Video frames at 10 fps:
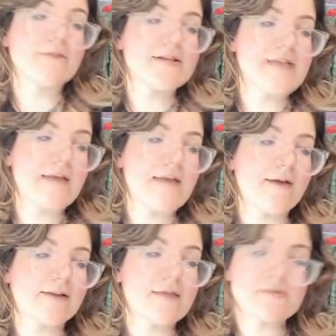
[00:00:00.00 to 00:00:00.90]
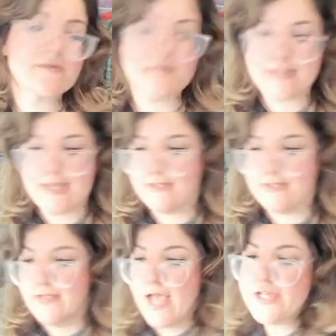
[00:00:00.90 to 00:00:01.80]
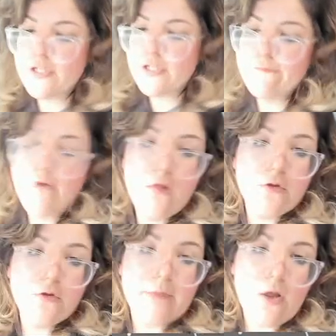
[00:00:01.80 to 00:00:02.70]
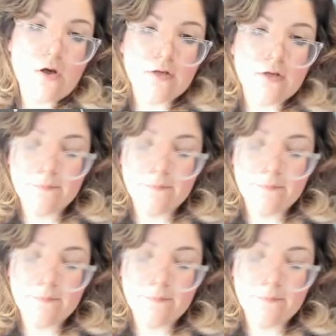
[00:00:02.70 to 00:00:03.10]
sad about it. That was a mistake. I should have followed my heart.